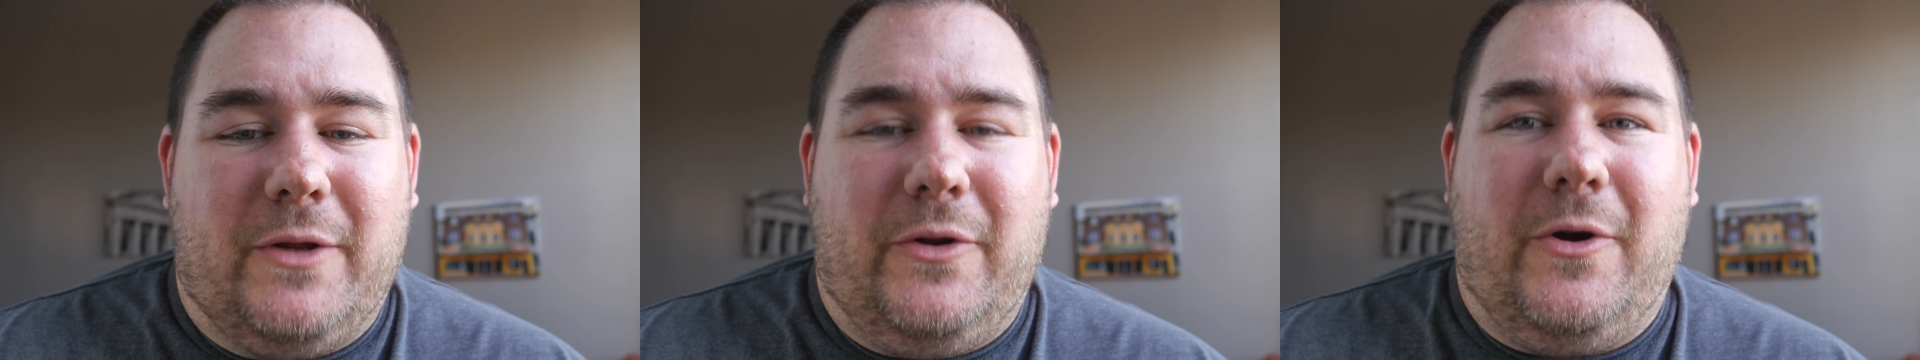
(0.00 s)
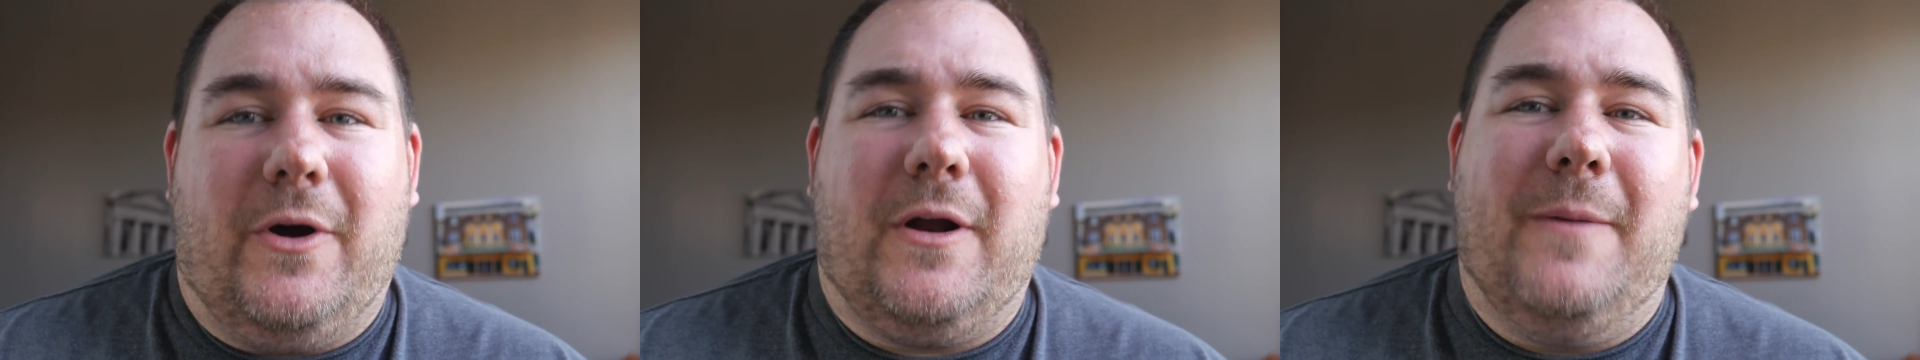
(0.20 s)

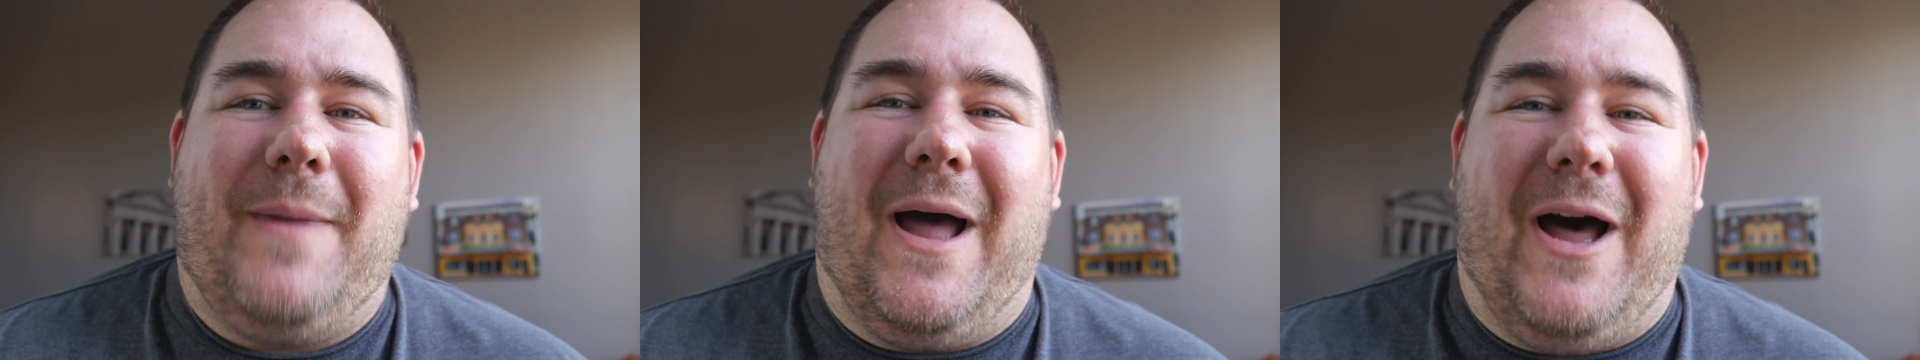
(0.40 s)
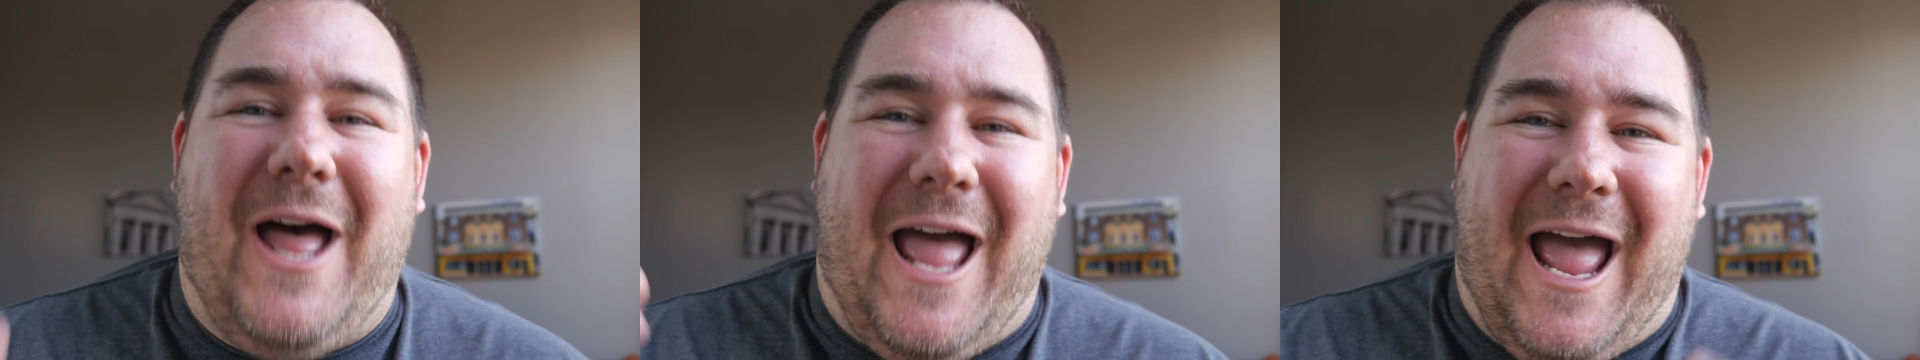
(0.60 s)
to talk
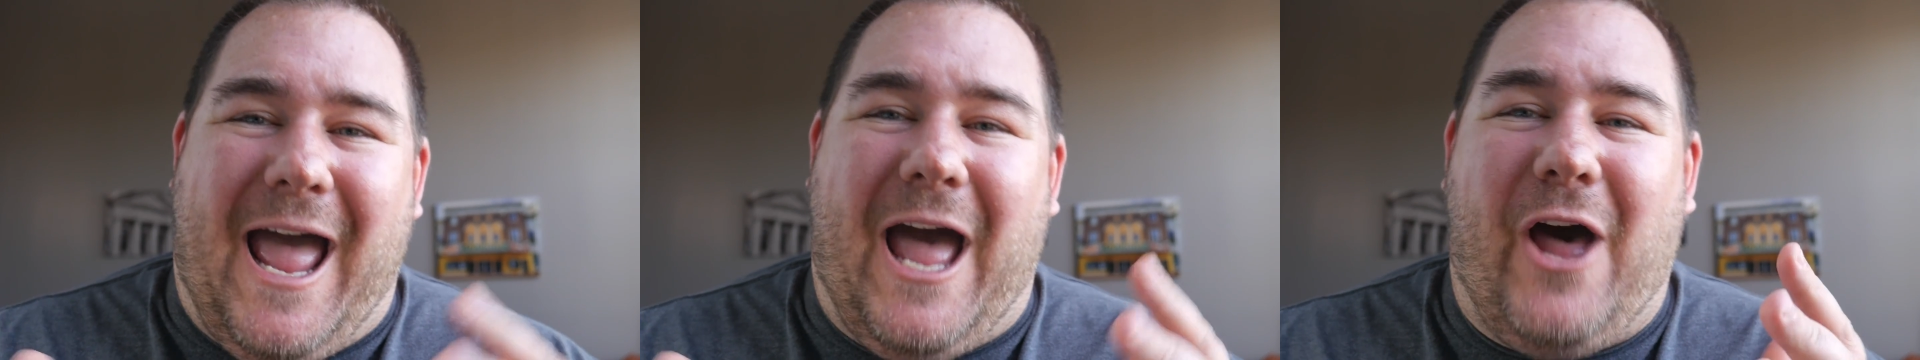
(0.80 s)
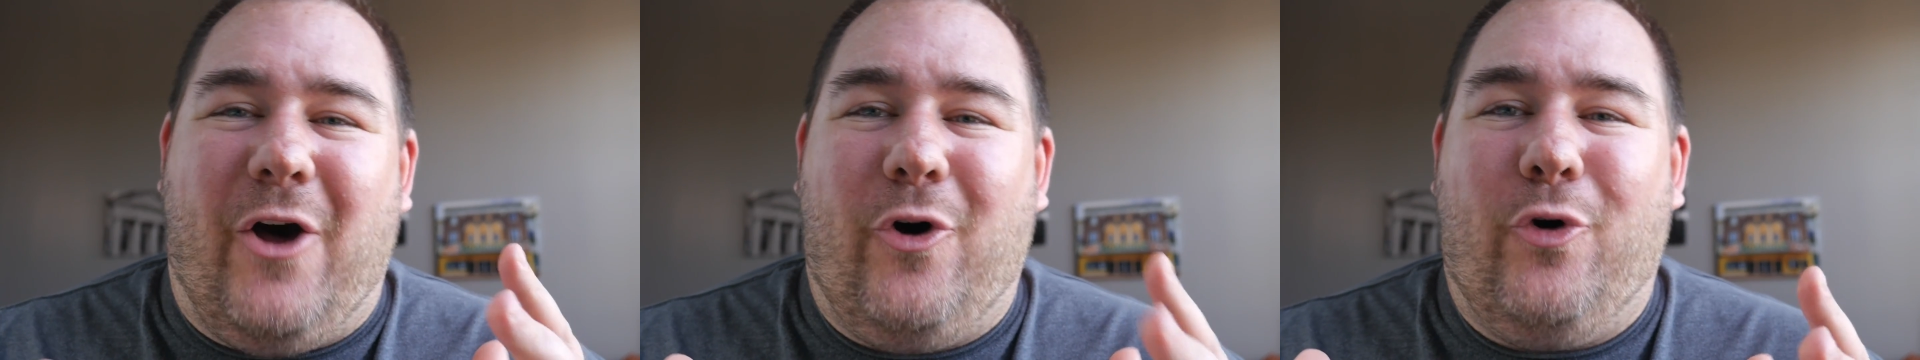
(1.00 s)
about
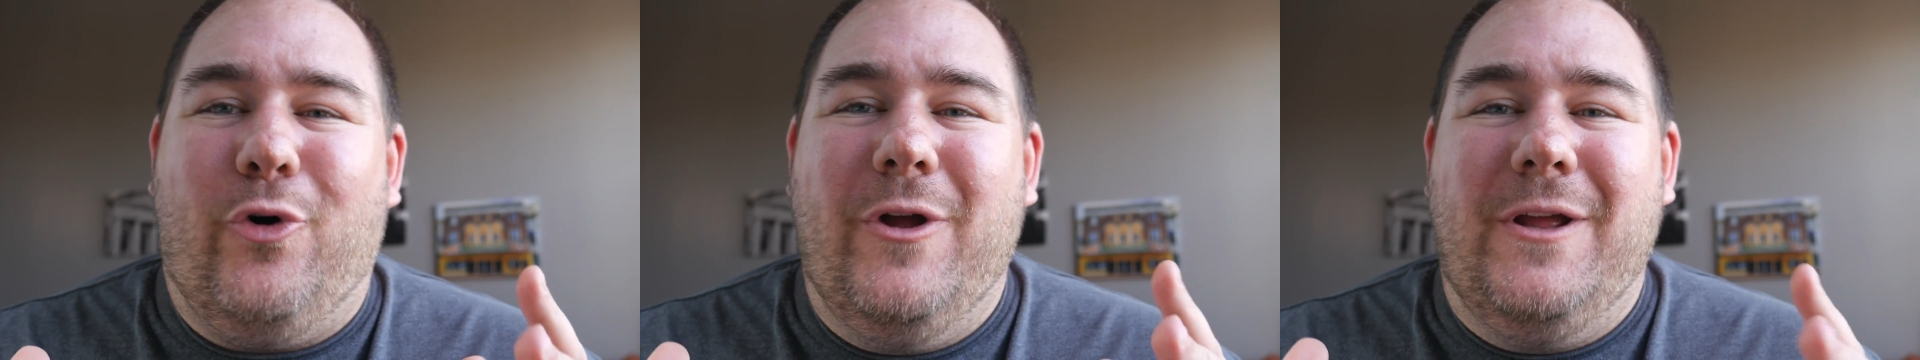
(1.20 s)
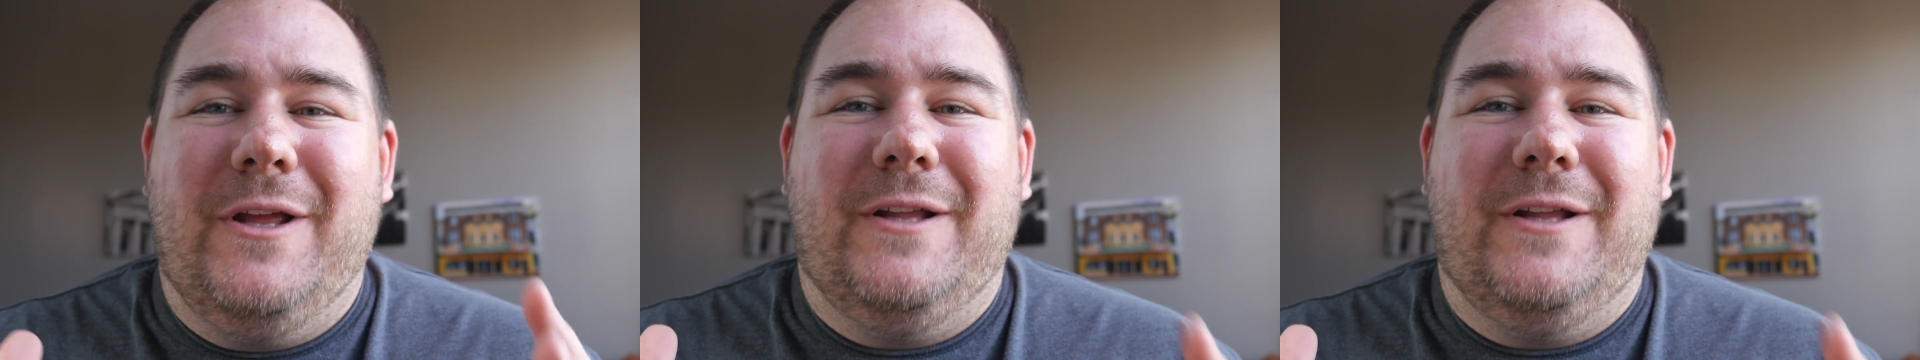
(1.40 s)
how